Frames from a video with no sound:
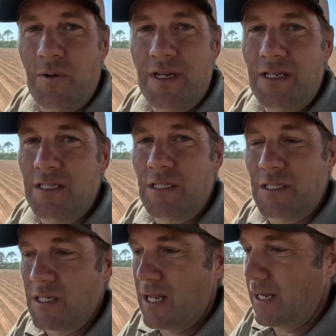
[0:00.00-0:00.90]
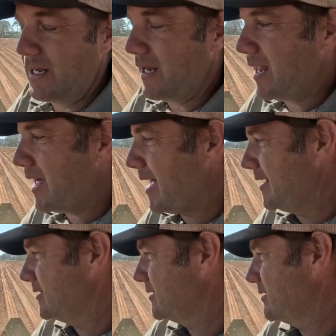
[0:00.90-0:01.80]
It is a
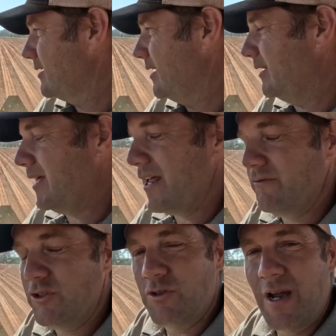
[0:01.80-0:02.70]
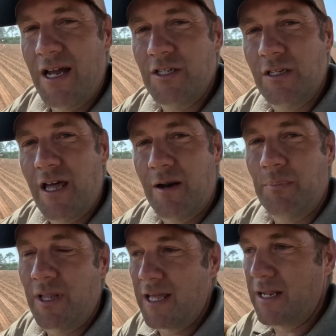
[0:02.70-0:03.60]
lot of strategy, a lot of
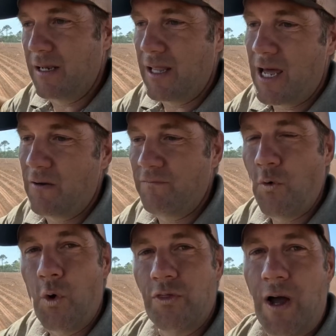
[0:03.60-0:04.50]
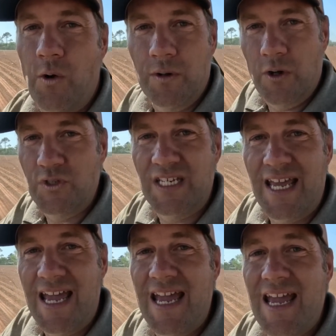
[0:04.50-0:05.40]
planning, a lot of forethought goes
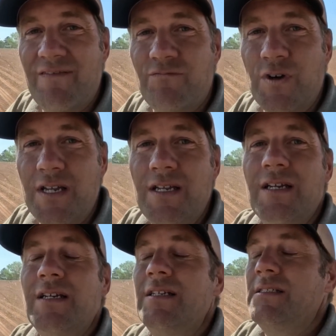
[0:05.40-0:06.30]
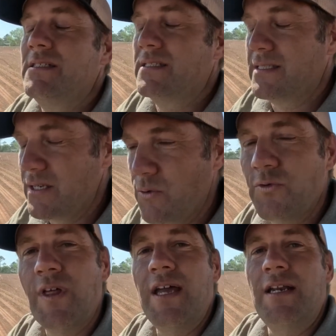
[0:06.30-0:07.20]
into every single
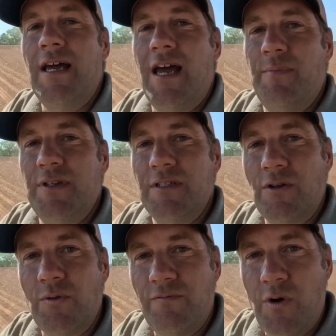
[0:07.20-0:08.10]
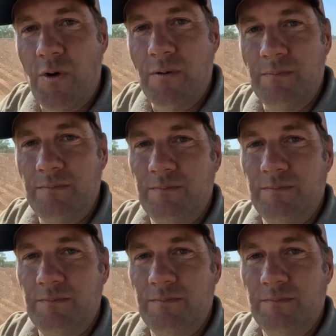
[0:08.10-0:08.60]
thing that happens on the farm.